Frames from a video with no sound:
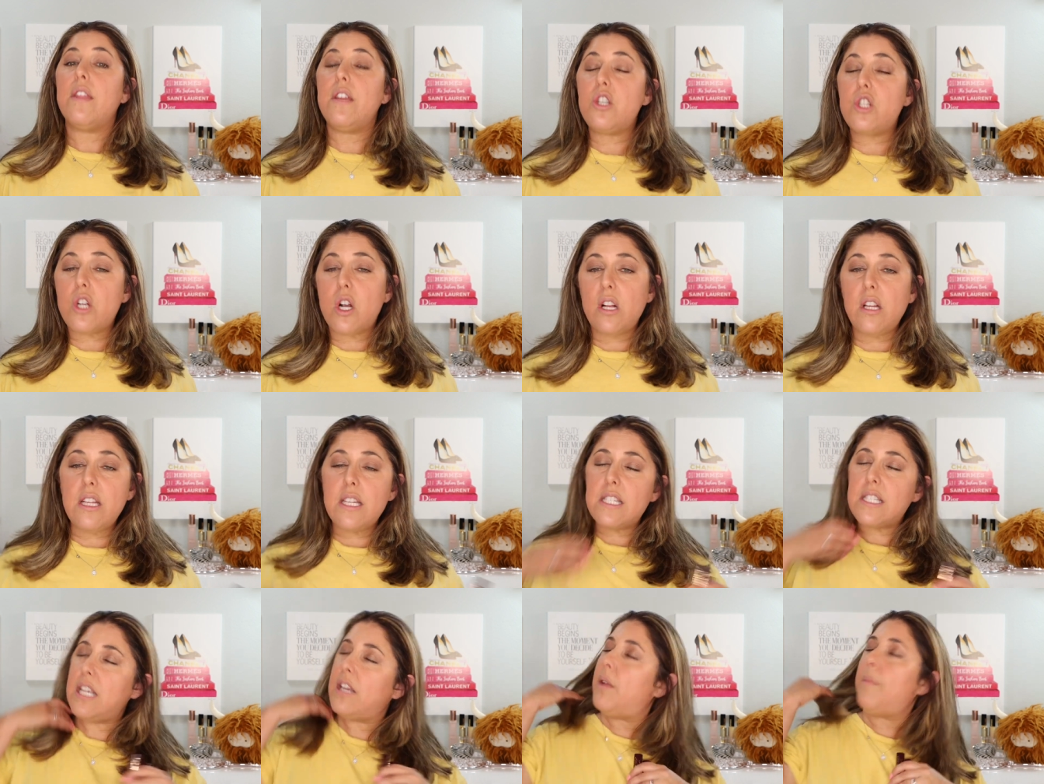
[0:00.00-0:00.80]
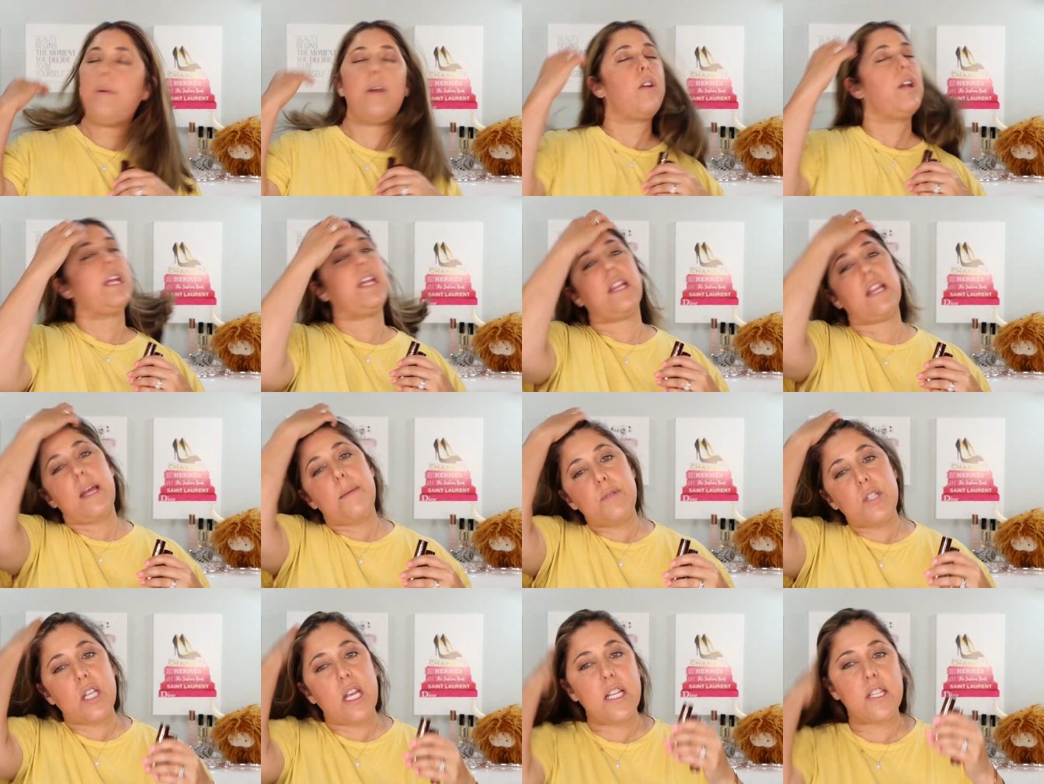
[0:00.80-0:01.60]
The Charlotte Tilbury
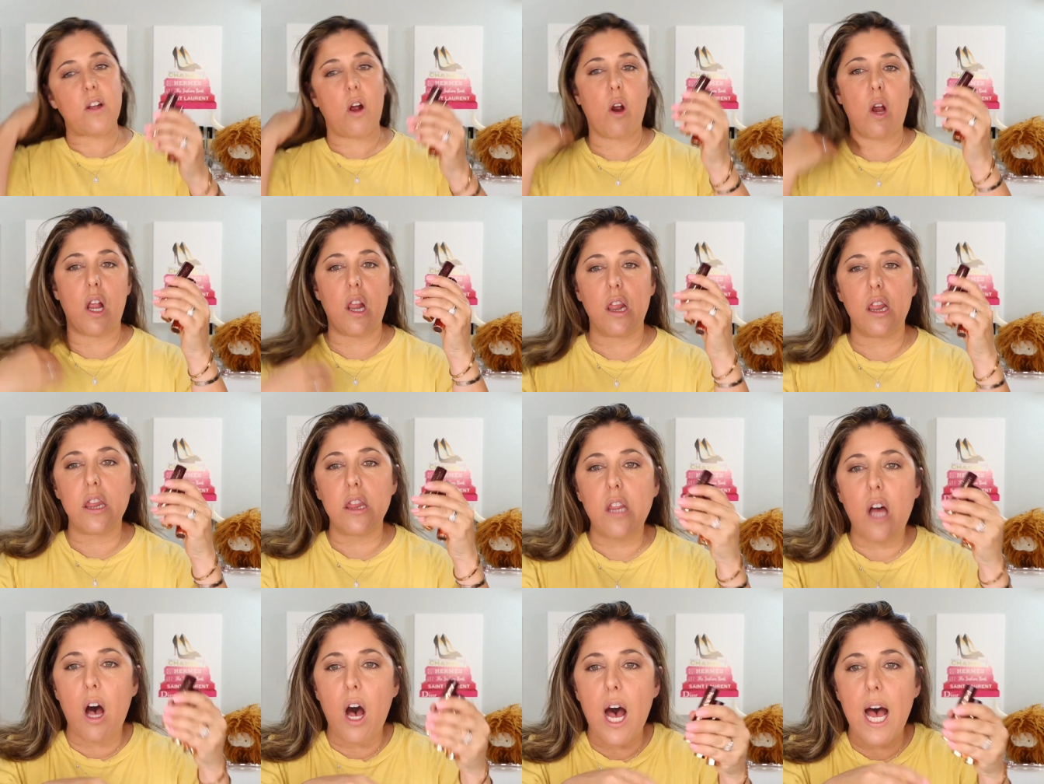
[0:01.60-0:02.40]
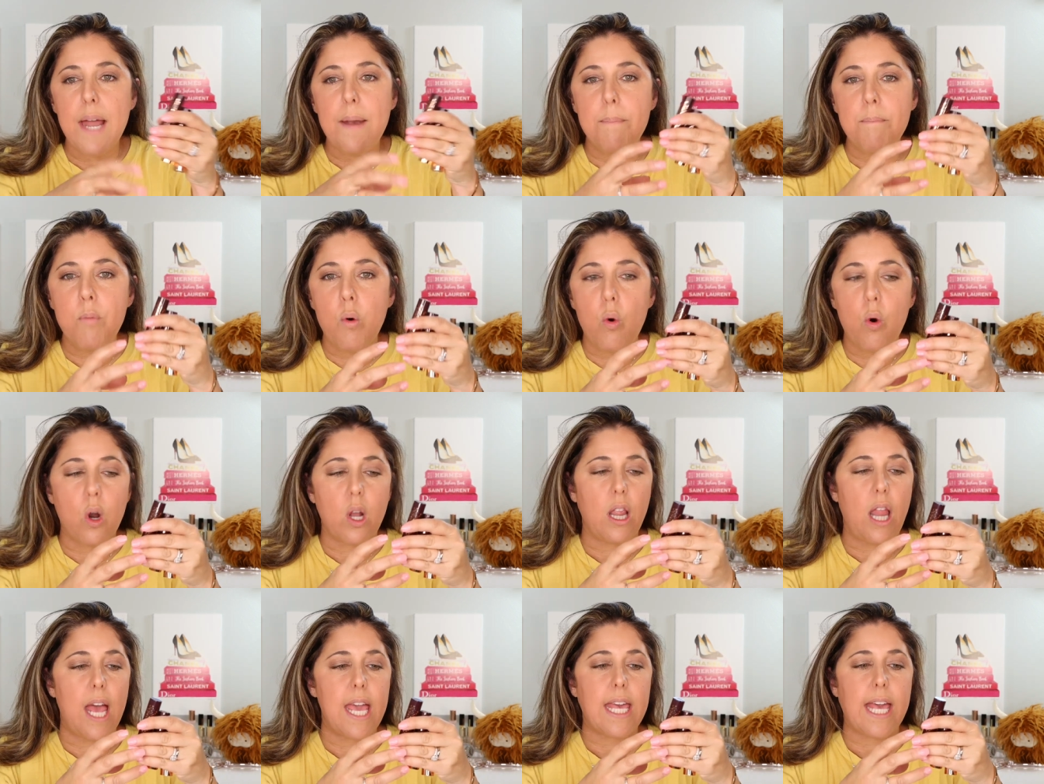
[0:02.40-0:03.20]
lip shades are a lot
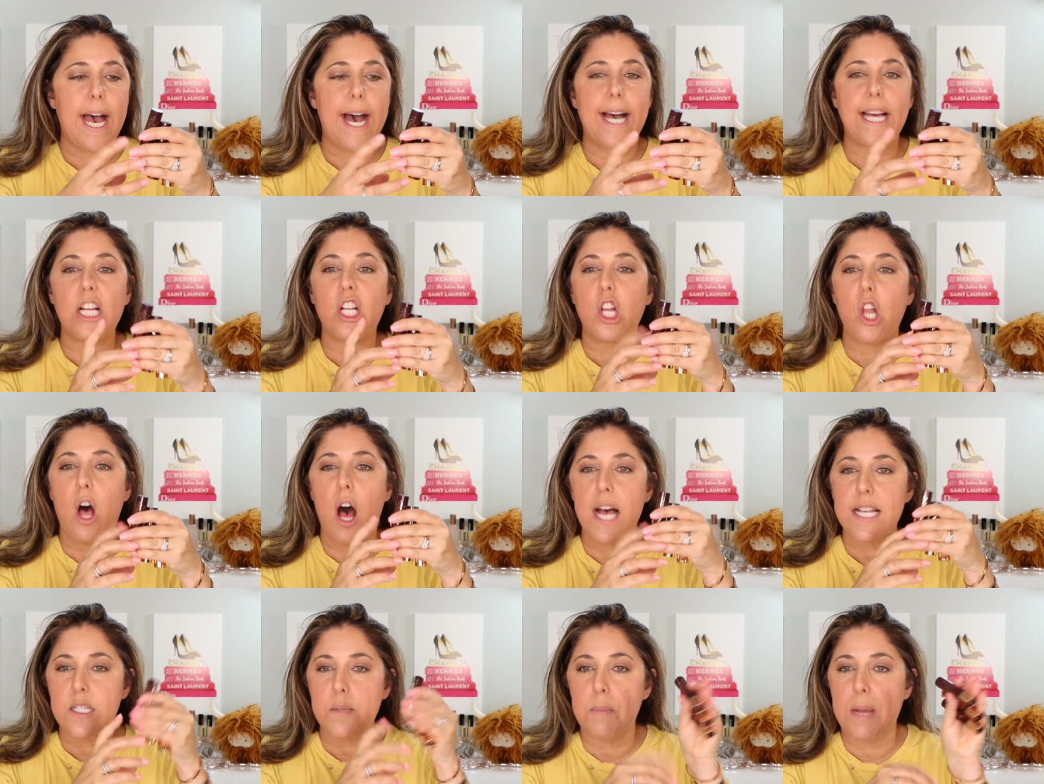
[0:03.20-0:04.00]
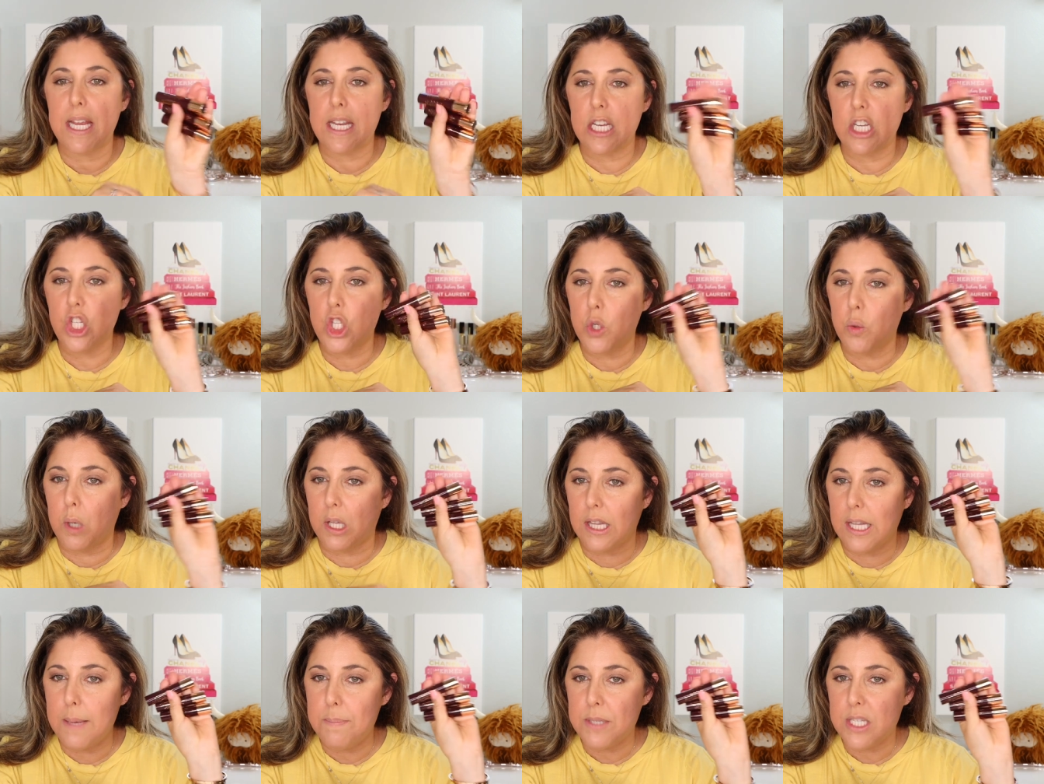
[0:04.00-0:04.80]
more like a gloss made into
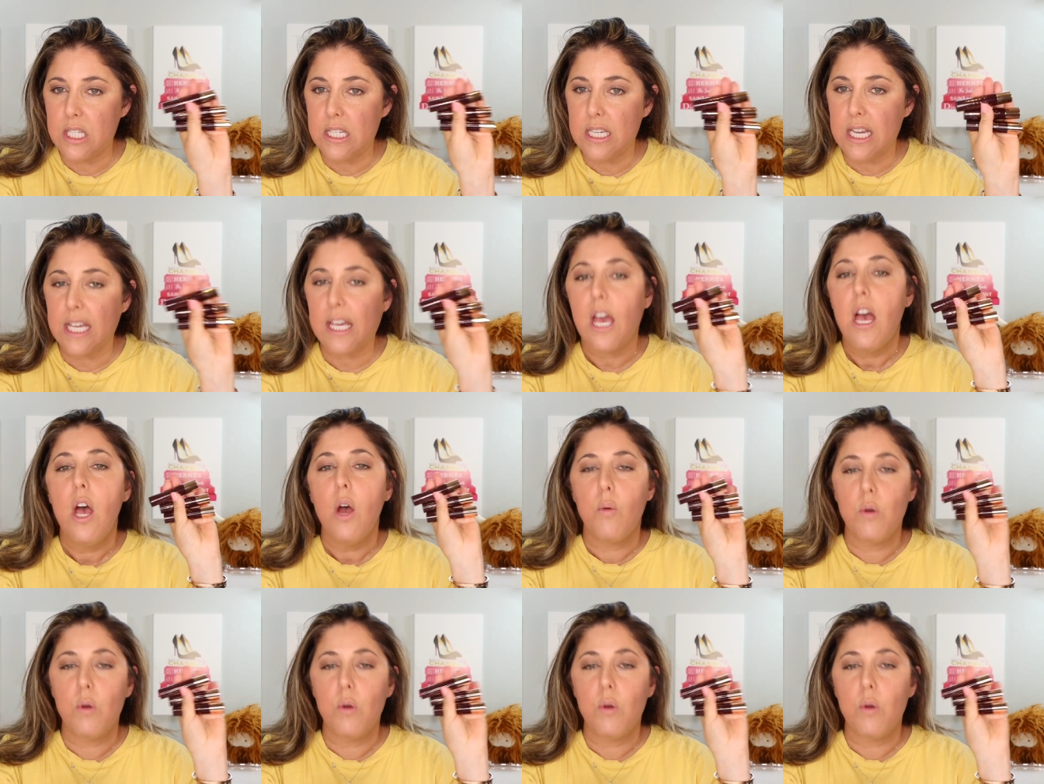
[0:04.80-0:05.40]
a lipstick,